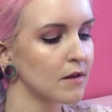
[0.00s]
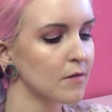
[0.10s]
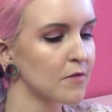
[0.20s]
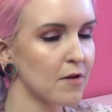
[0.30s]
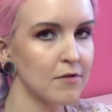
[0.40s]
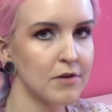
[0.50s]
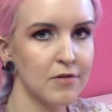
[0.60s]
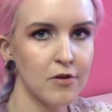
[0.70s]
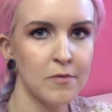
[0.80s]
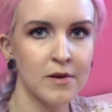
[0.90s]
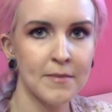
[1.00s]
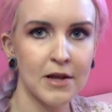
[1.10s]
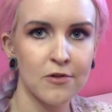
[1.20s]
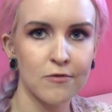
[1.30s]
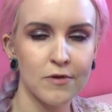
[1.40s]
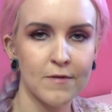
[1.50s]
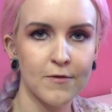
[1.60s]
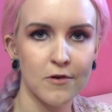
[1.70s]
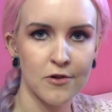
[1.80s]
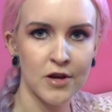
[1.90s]
So you do want to make sure you've
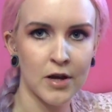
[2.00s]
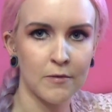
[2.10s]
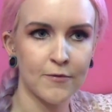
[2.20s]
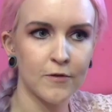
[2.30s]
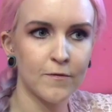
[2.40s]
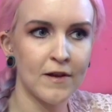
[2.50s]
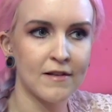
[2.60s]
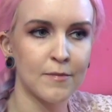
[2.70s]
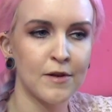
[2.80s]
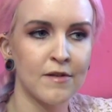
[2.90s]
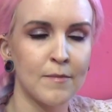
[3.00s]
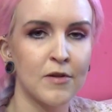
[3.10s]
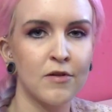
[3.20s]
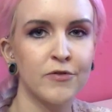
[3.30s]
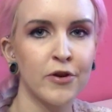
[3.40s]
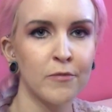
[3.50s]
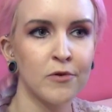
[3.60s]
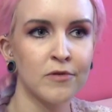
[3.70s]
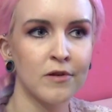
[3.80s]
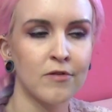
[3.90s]
got a shank with good flexibility, but you don't
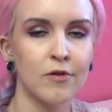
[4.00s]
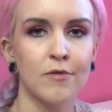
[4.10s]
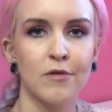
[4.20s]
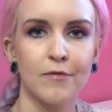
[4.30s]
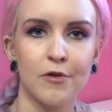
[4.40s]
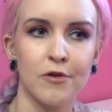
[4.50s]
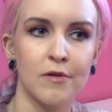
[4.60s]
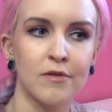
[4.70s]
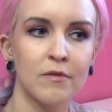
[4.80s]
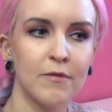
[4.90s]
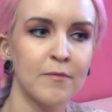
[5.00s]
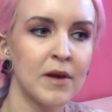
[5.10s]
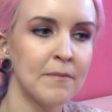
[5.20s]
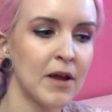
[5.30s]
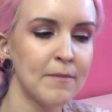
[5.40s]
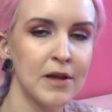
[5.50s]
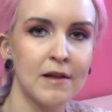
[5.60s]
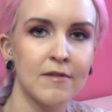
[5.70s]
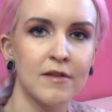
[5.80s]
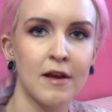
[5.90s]
want a too soft a shoe. So if maybe
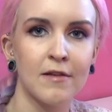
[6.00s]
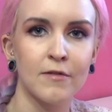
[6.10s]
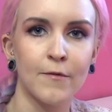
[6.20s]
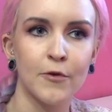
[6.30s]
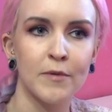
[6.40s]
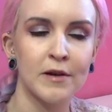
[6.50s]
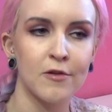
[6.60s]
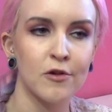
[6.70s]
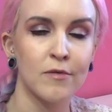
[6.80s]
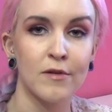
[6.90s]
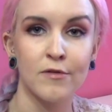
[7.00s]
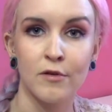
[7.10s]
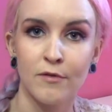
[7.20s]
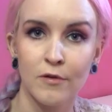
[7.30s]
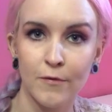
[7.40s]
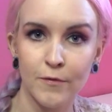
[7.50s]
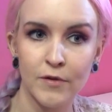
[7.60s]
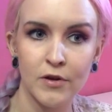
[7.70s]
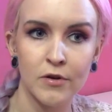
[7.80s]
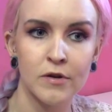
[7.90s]
it's a case of you're in a shoe that is too soft for
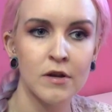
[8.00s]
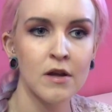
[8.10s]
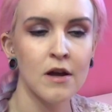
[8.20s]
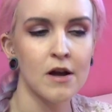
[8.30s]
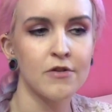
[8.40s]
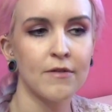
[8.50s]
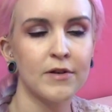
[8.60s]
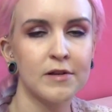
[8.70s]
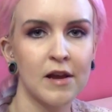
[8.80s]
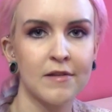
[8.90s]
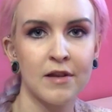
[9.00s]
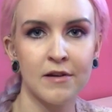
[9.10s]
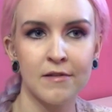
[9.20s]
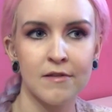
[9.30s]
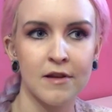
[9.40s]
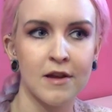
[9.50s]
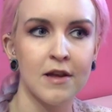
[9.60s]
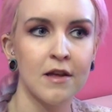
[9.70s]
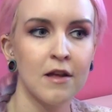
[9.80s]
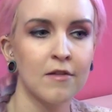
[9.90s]
you and you have a tendency
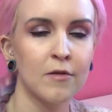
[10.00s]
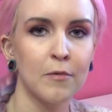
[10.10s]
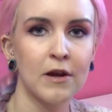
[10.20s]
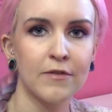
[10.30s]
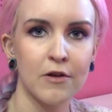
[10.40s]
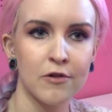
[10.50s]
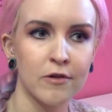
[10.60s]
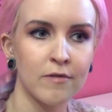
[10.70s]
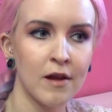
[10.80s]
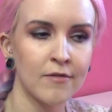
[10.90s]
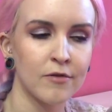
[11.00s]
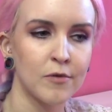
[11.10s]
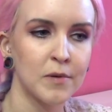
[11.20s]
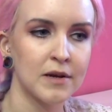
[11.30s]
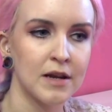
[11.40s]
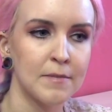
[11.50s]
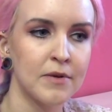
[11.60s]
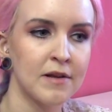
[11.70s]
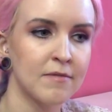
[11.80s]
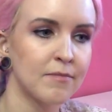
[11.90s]
to break that shoe down too quickly, but
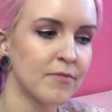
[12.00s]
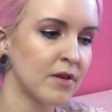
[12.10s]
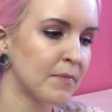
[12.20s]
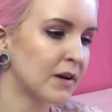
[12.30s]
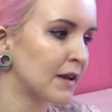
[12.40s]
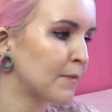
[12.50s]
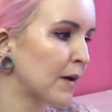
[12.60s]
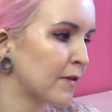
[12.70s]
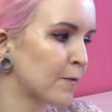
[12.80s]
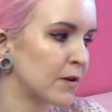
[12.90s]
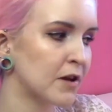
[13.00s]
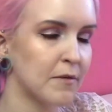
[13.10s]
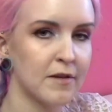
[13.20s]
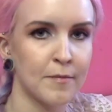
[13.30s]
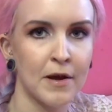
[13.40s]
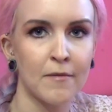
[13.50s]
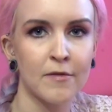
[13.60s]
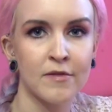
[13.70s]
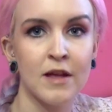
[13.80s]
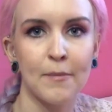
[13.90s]
typically this video is about
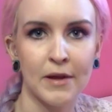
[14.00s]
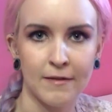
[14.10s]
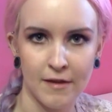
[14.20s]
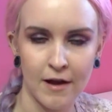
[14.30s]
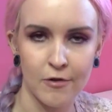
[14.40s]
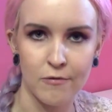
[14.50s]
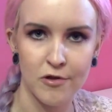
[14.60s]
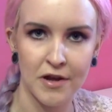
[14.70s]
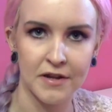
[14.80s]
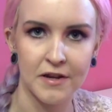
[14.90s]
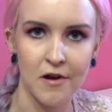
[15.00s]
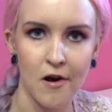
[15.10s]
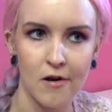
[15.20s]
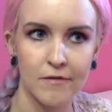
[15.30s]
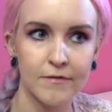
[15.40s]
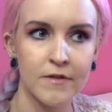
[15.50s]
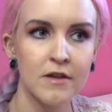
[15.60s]
snapping the actual shank in half.